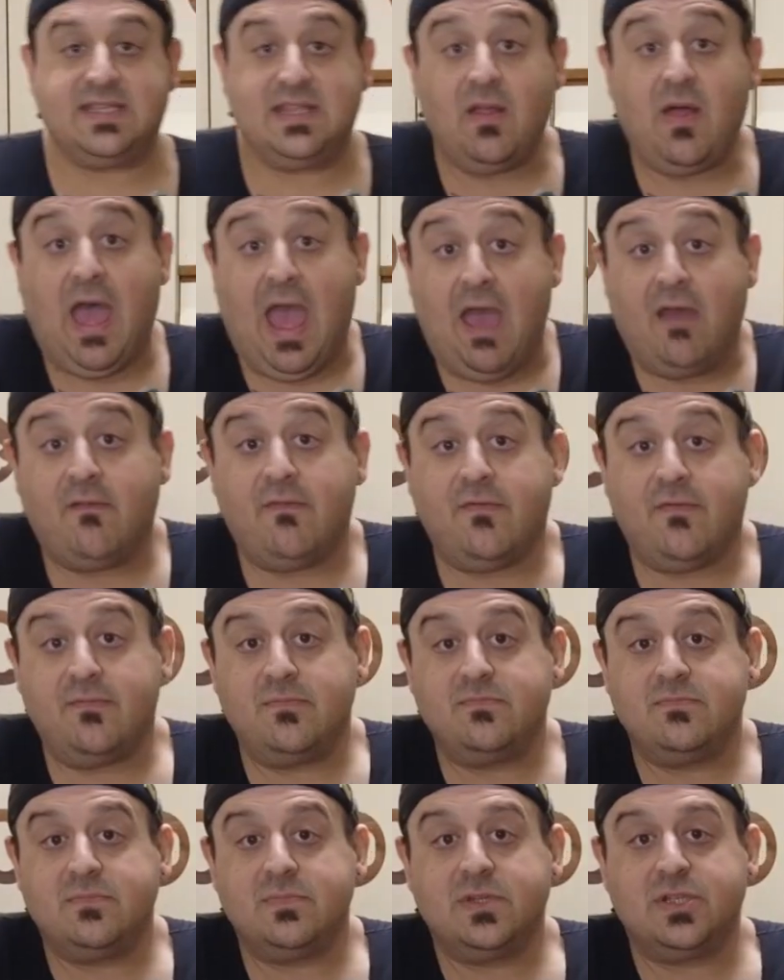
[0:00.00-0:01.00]
still have.
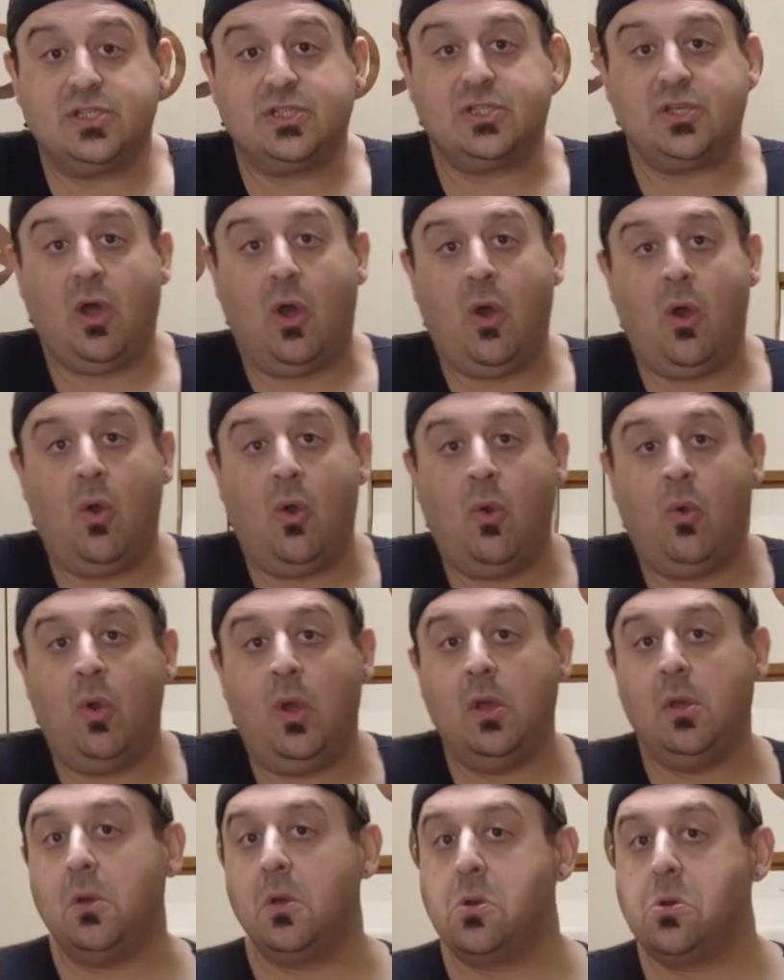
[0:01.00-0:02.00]

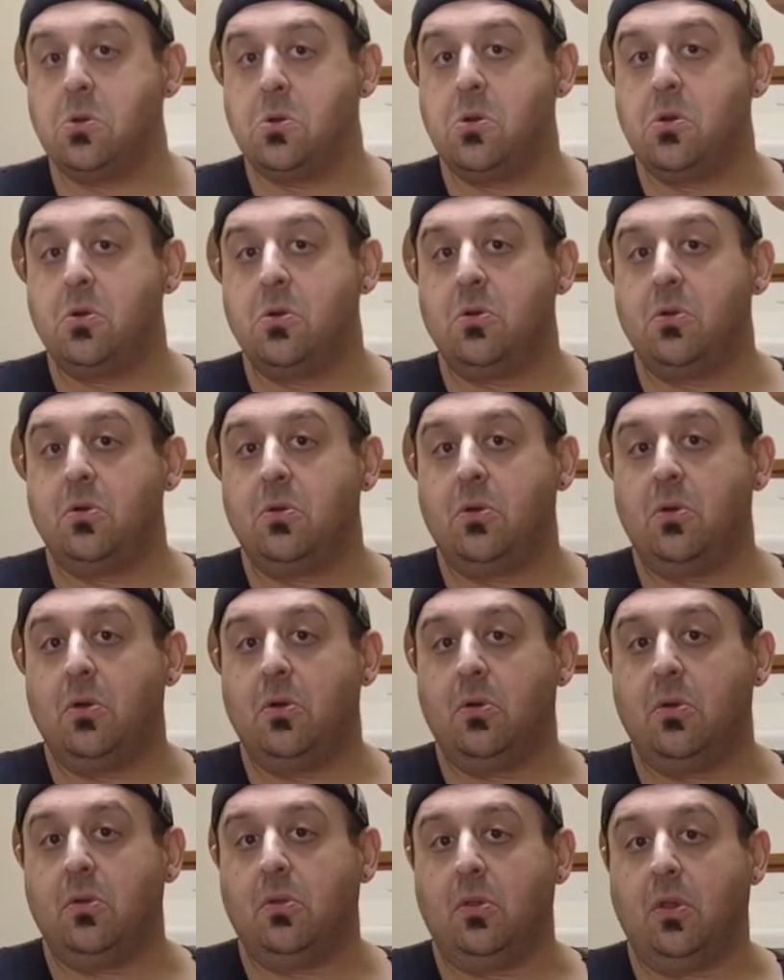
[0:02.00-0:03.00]
So
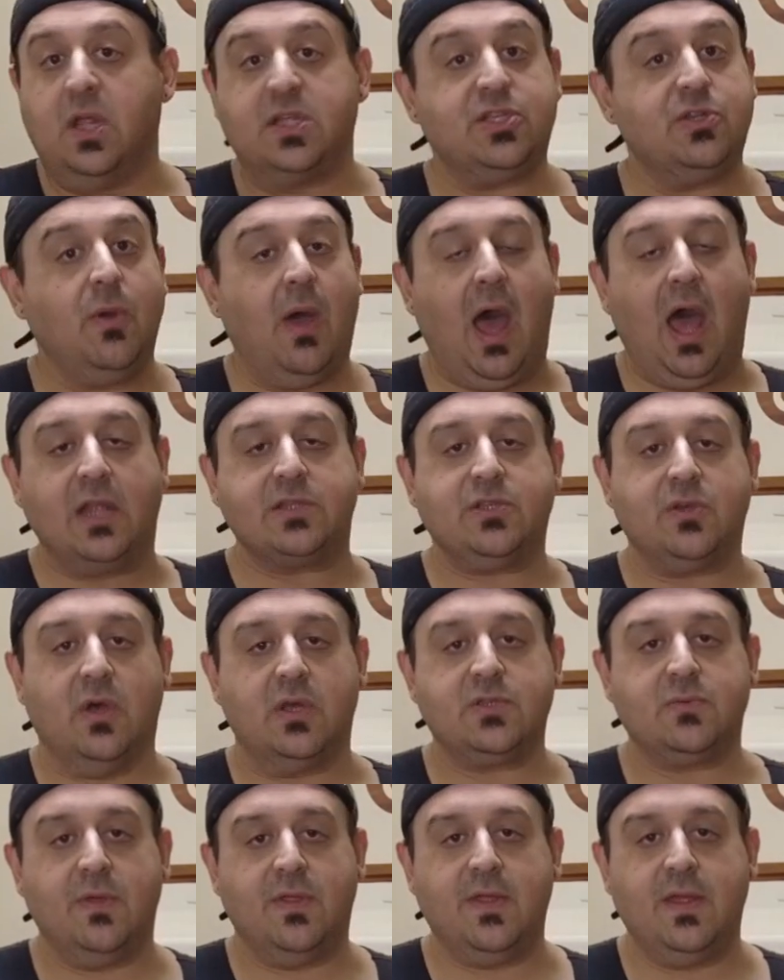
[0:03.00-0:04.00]
let's do a hot
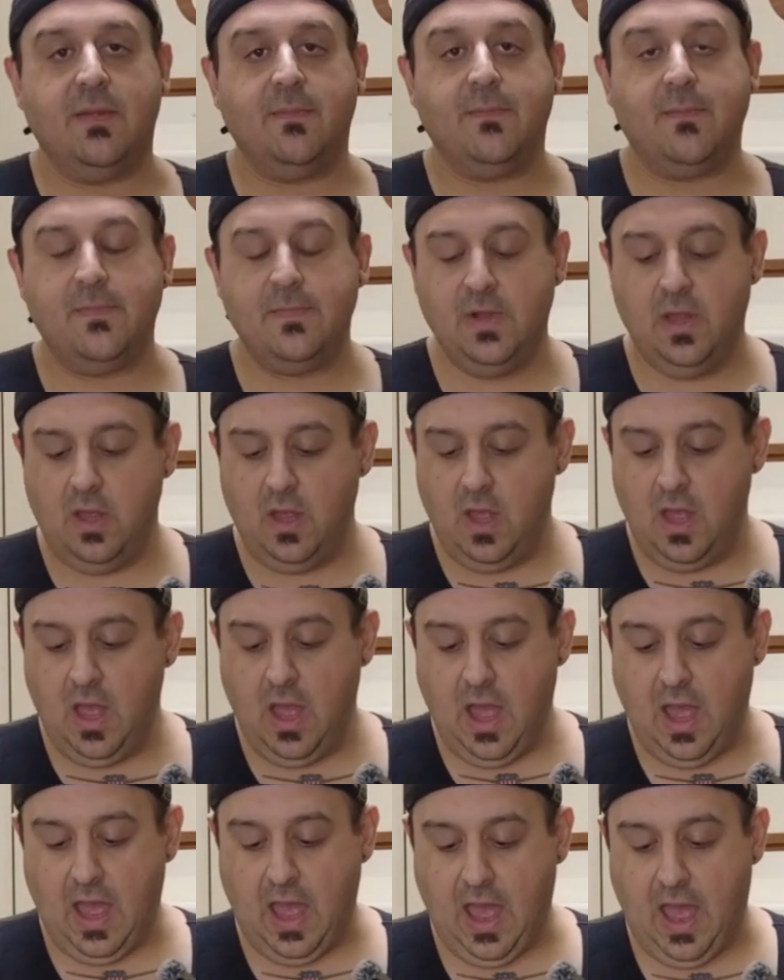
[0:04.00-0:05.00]
sauce with it.
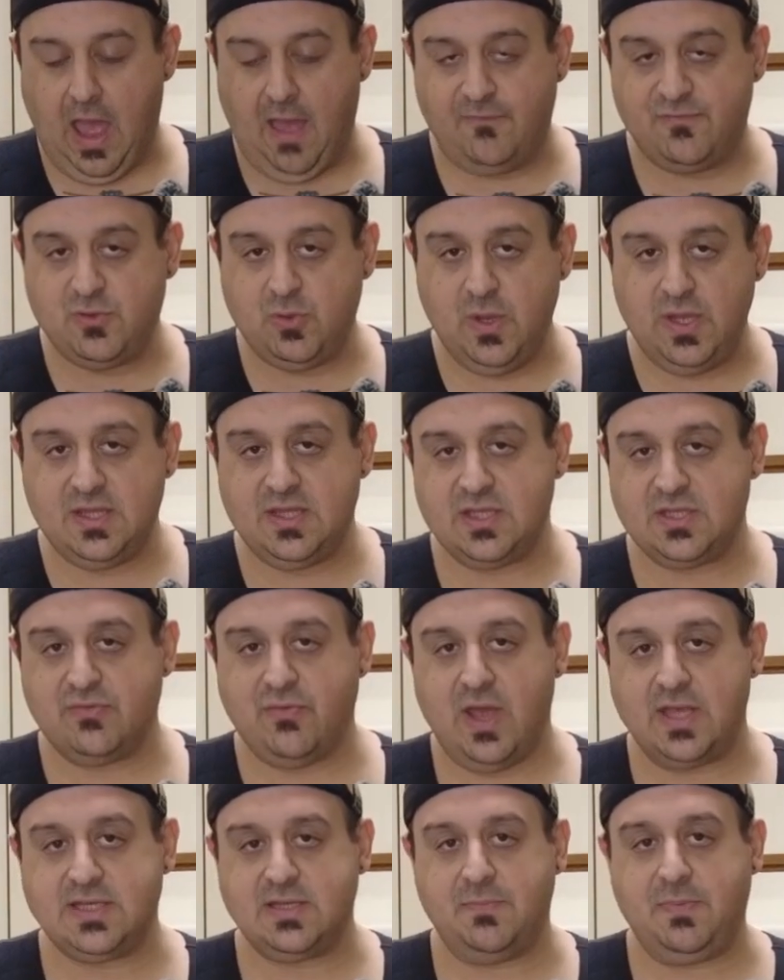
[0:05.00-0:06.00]
I've tweaked this
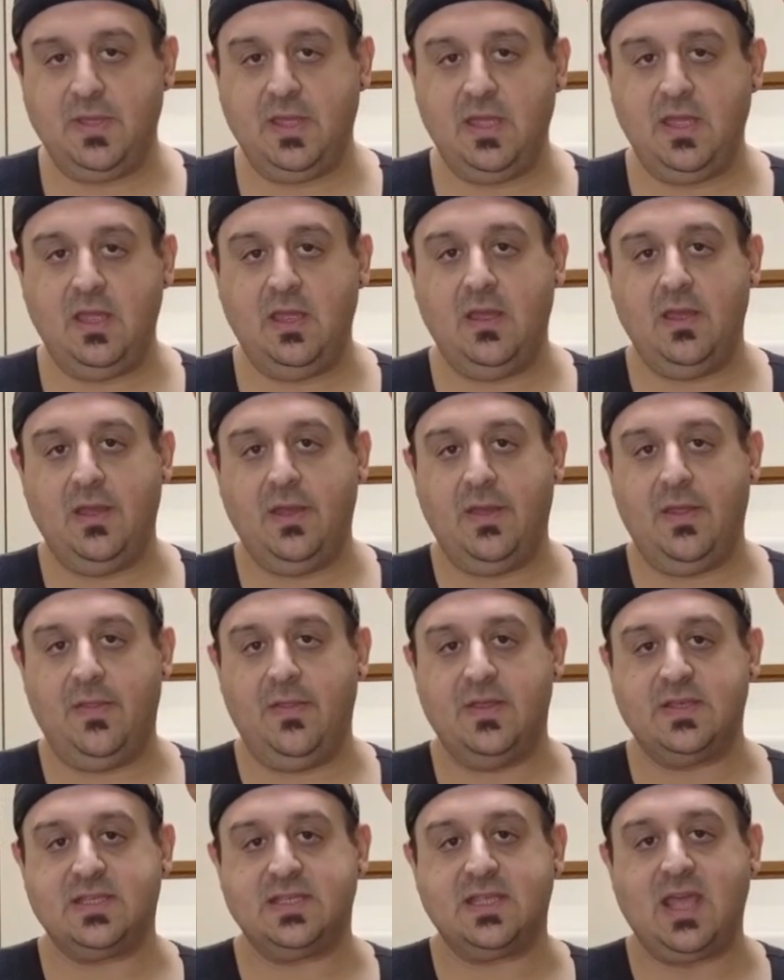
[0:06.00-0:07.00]
recipe.
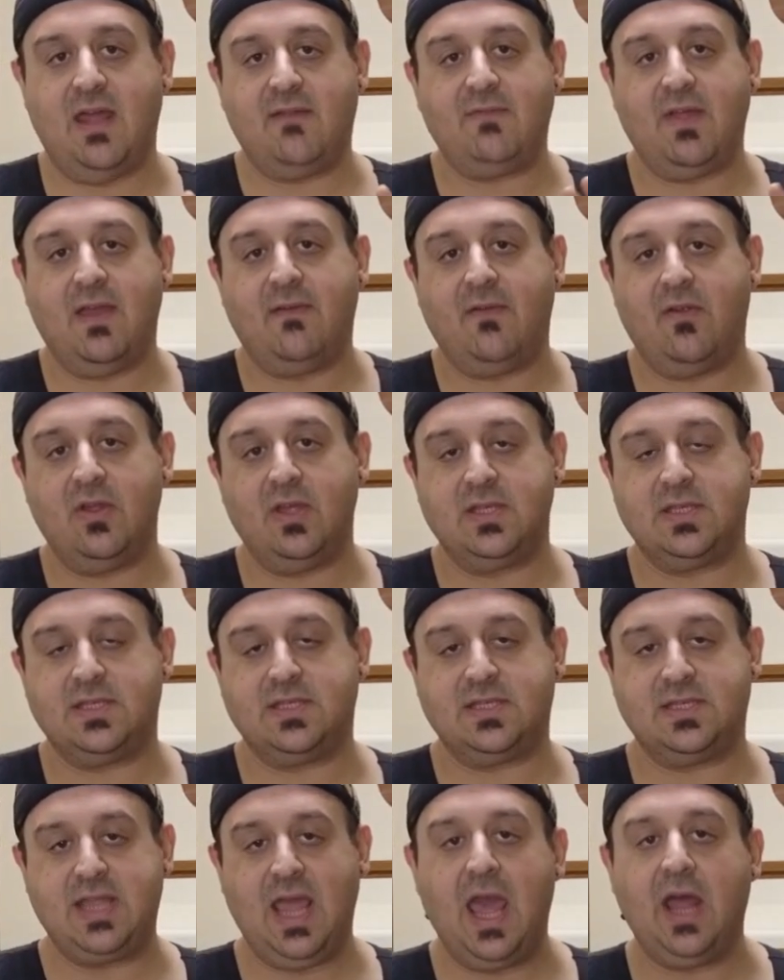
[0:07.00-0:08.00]
This is kind of like a very
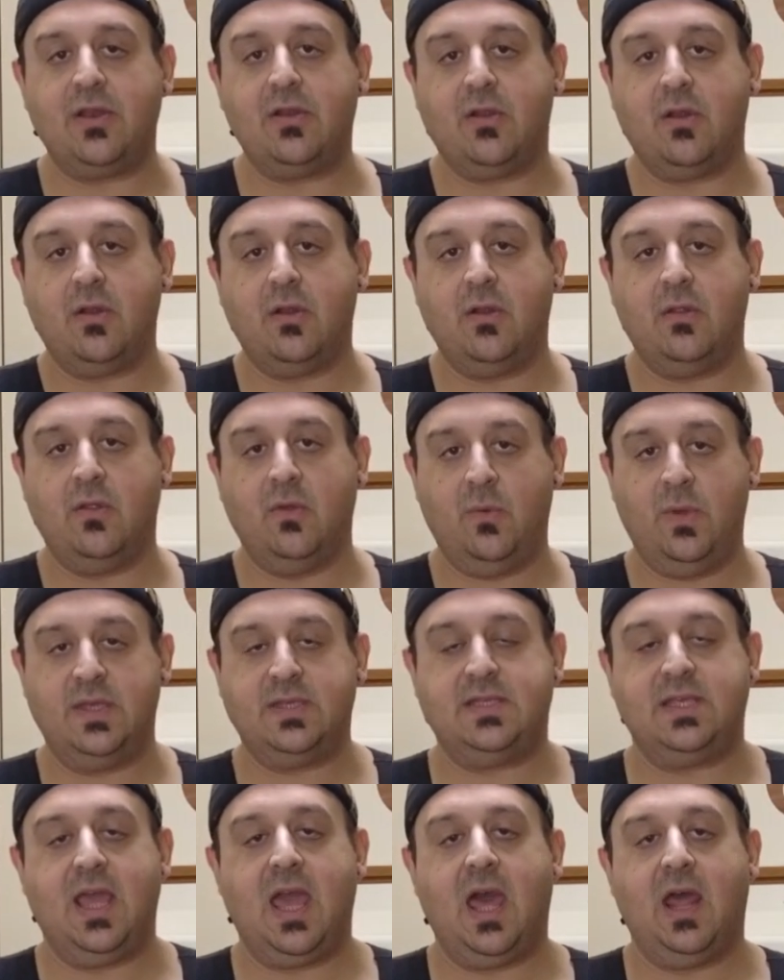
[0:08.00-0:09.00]
standard
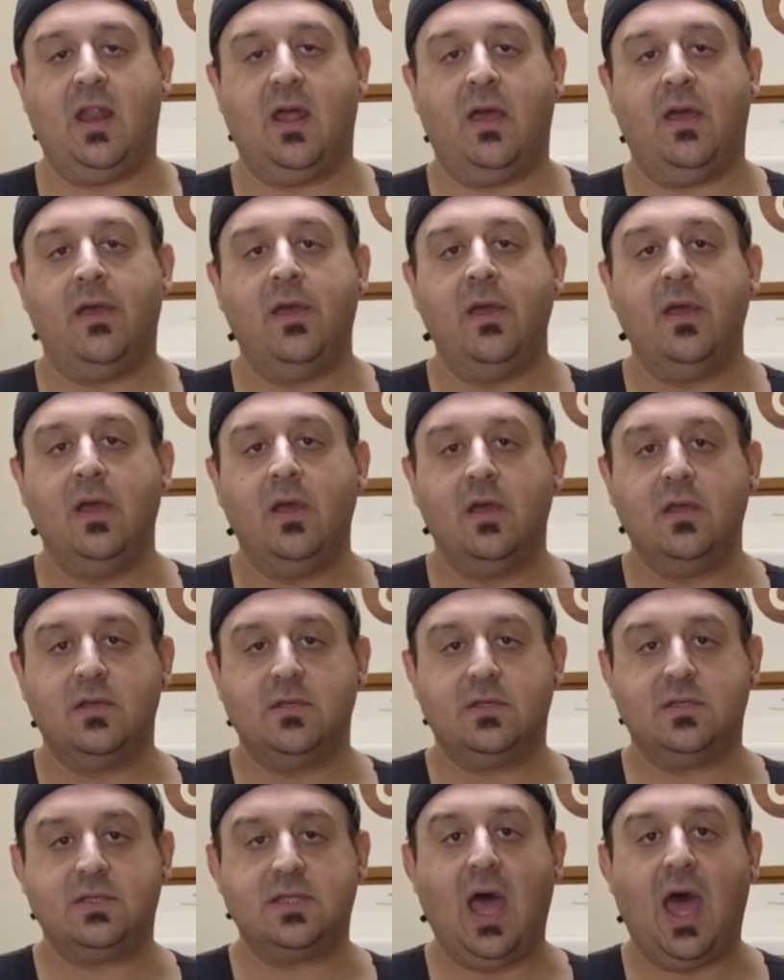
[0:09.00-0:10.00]
Louisiana
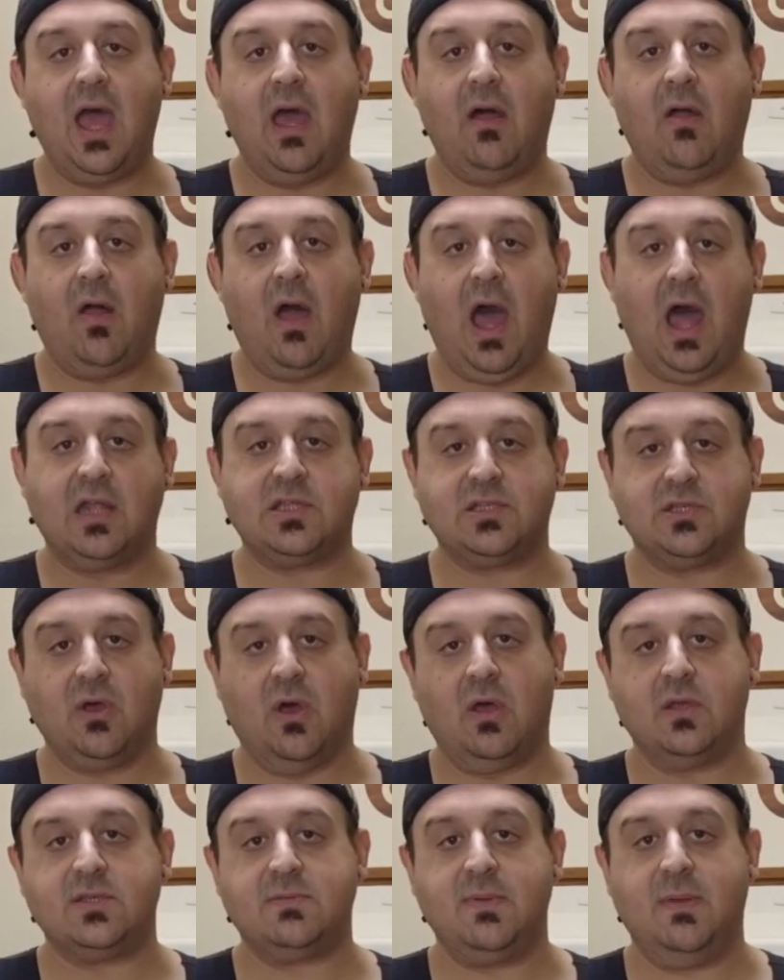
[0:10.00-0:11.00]
style hot
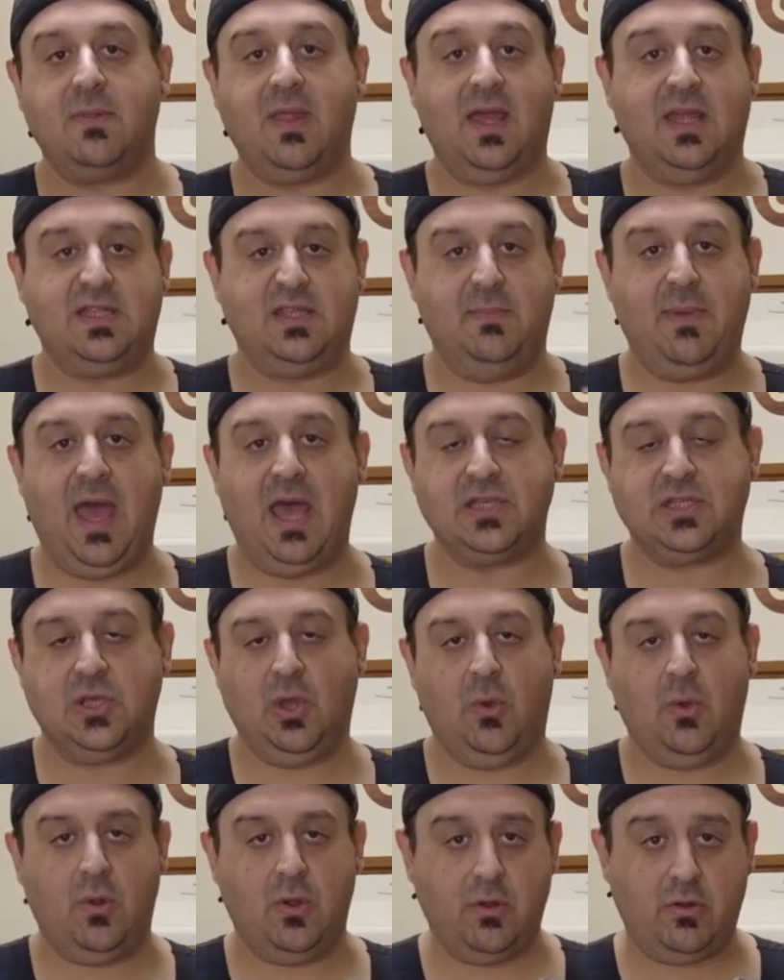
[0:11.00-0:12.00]
sauce, maybe like a
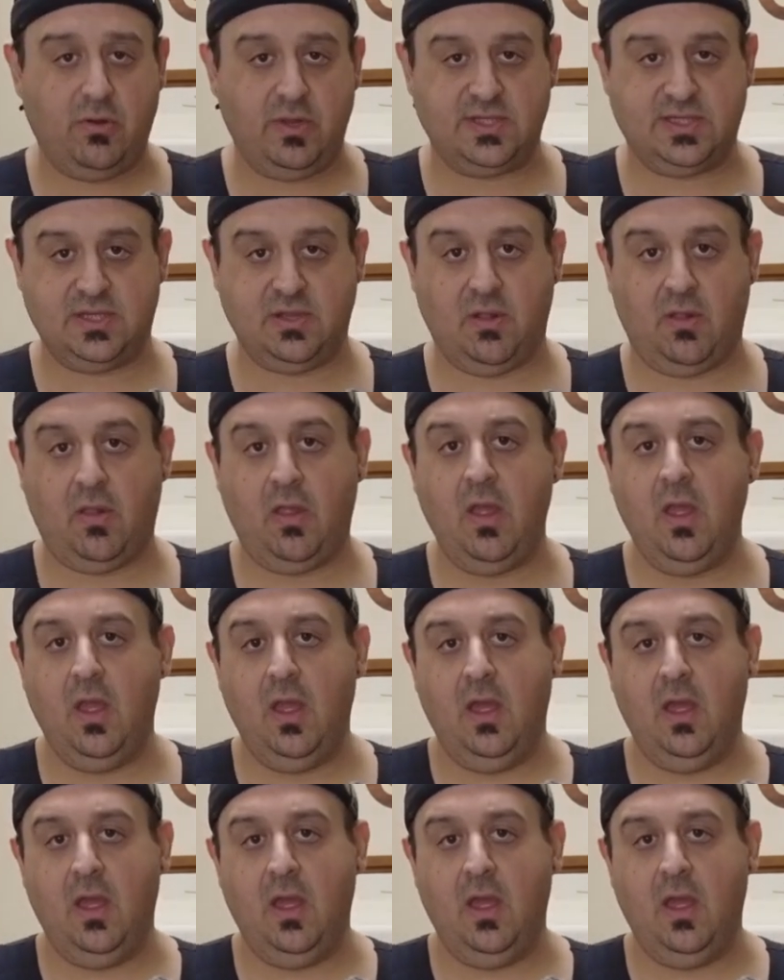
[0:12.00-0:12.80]
Tabasco or a Crystal